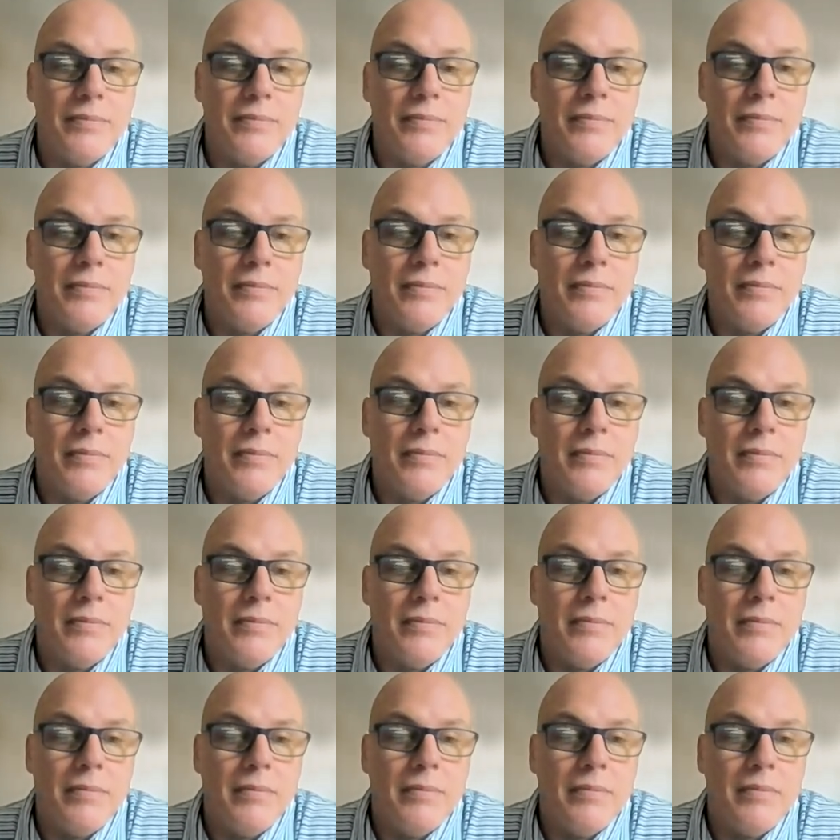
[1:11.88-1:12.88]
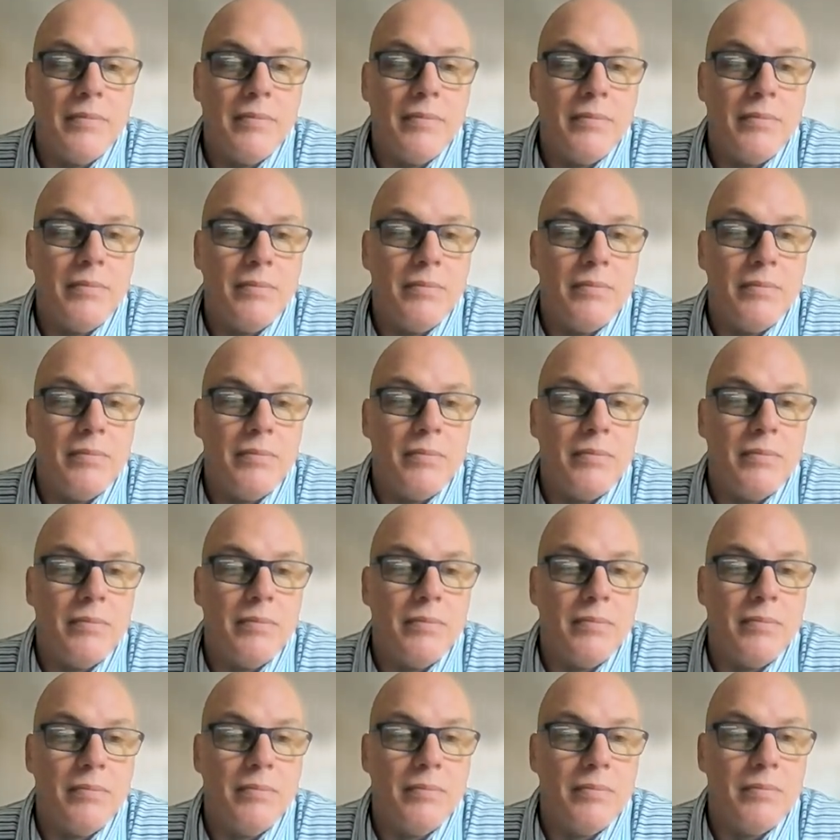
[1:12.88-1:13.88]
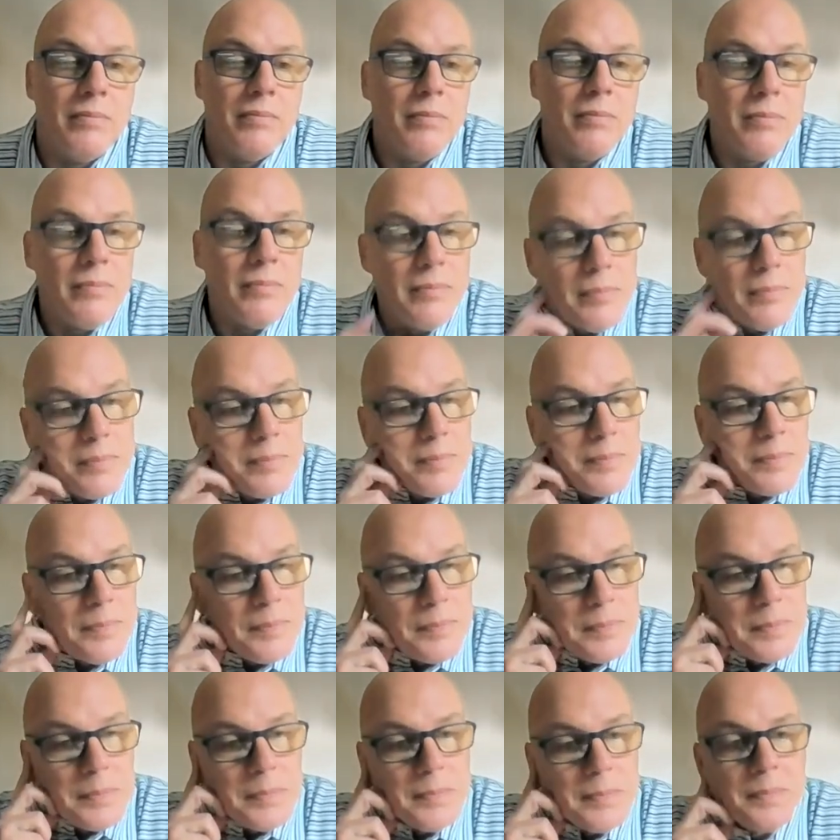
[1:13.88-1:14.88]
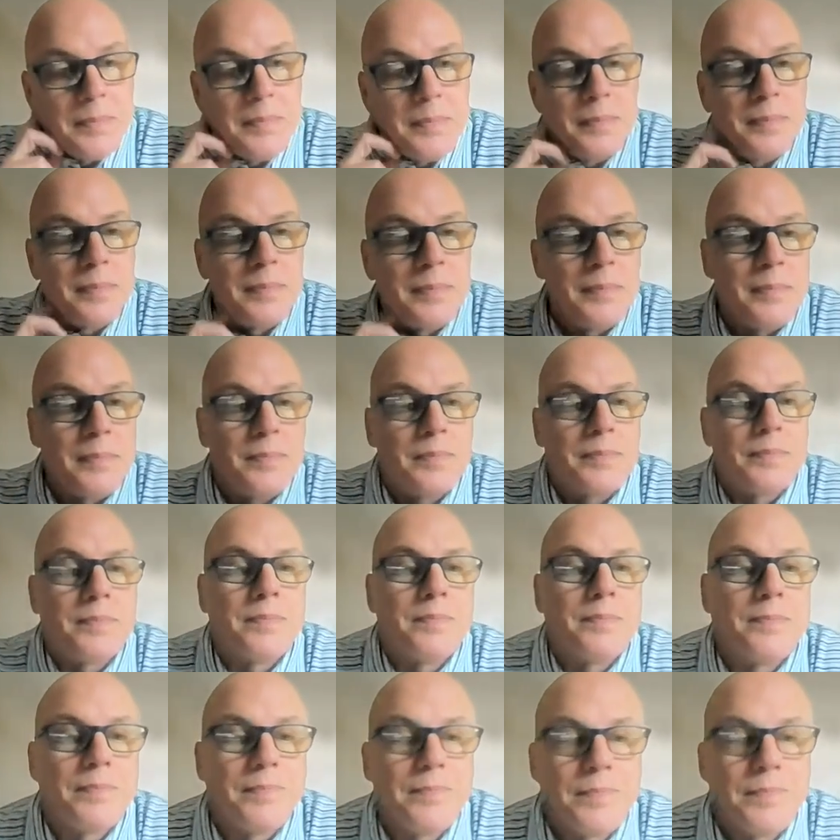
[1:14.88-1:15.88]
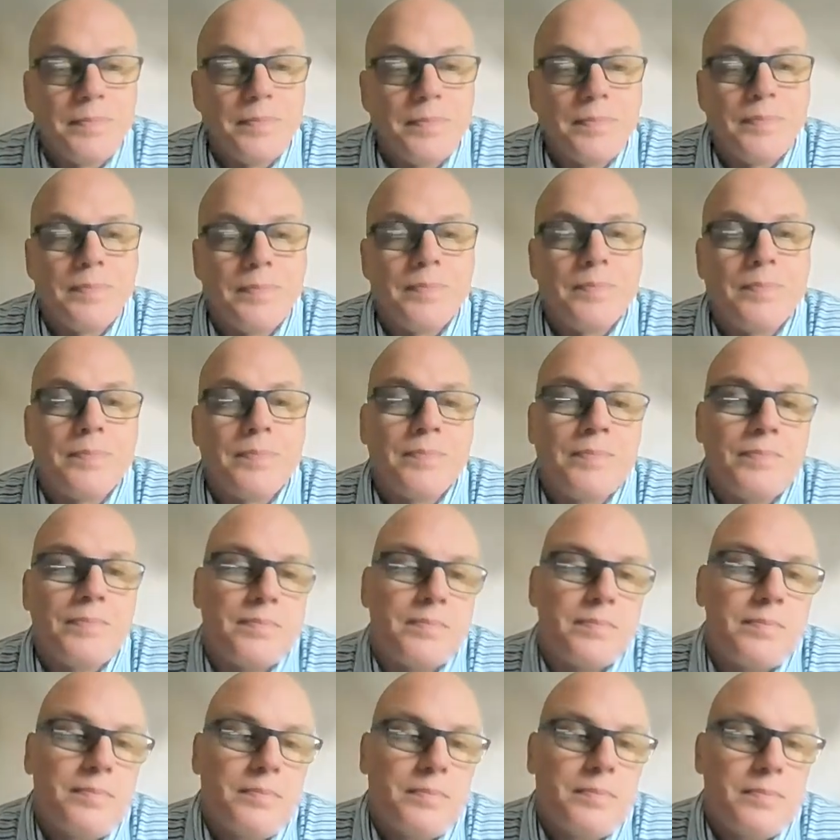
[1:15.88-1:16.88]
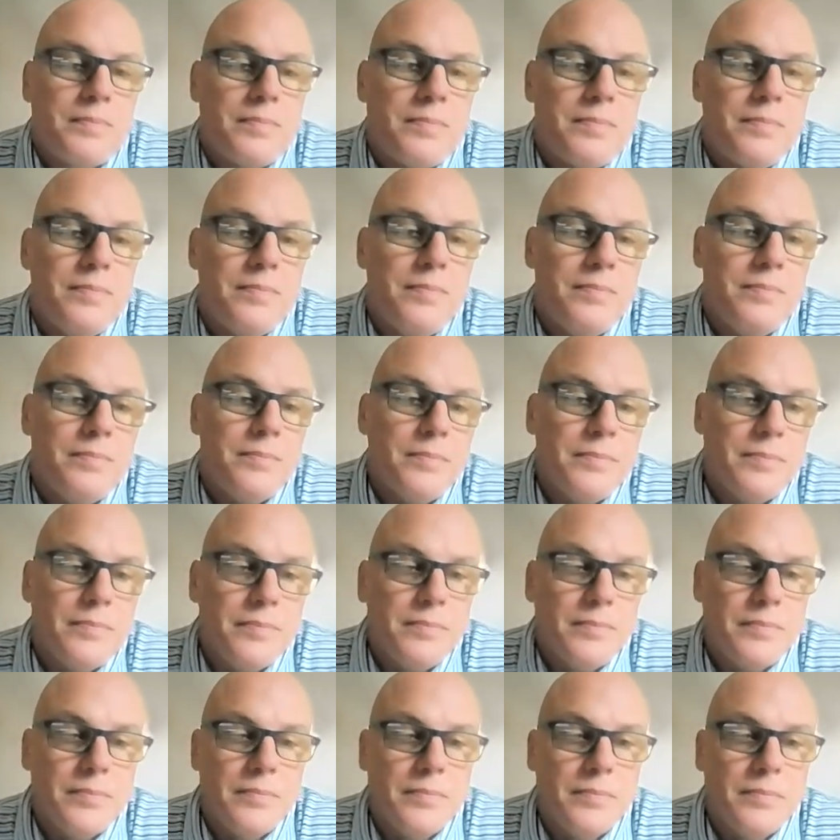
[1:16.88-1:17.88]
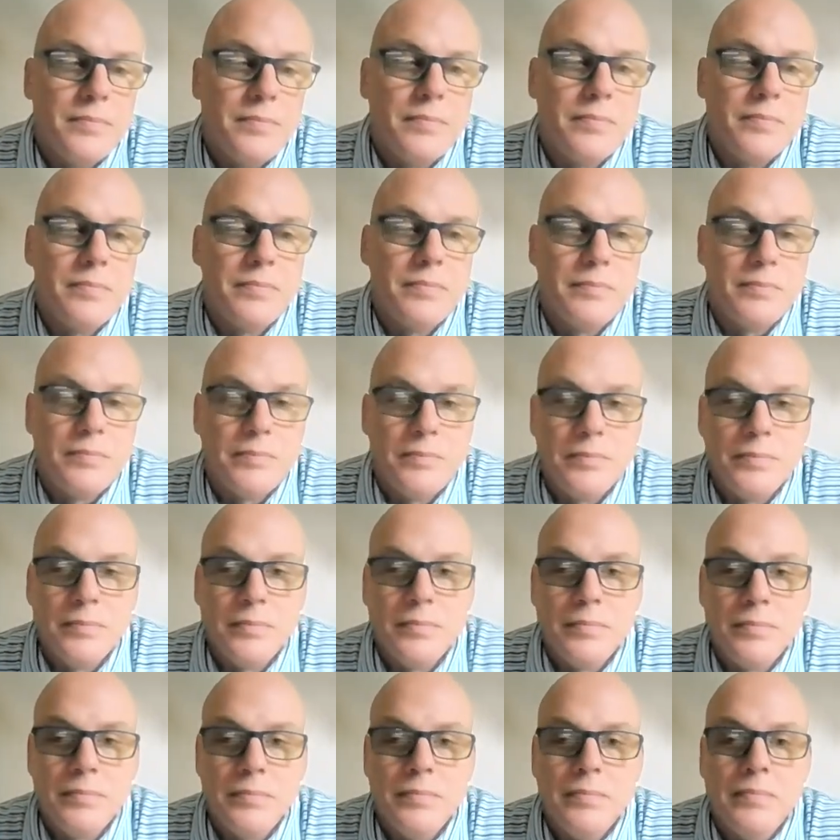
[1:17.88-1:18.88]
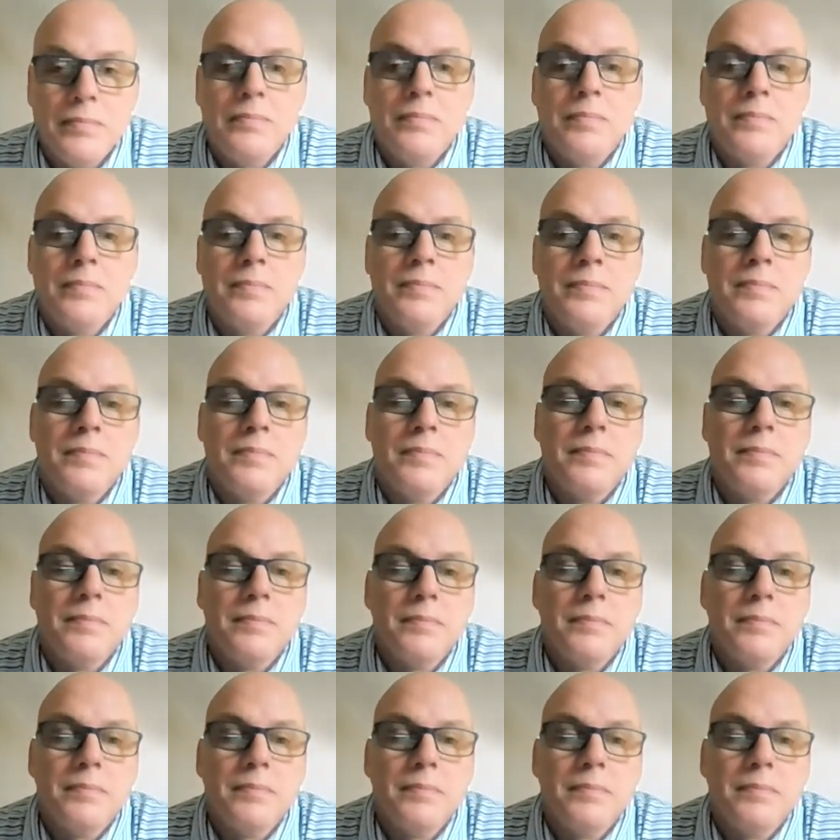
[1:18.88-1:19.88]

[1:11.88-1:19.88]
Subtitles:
(not speaking)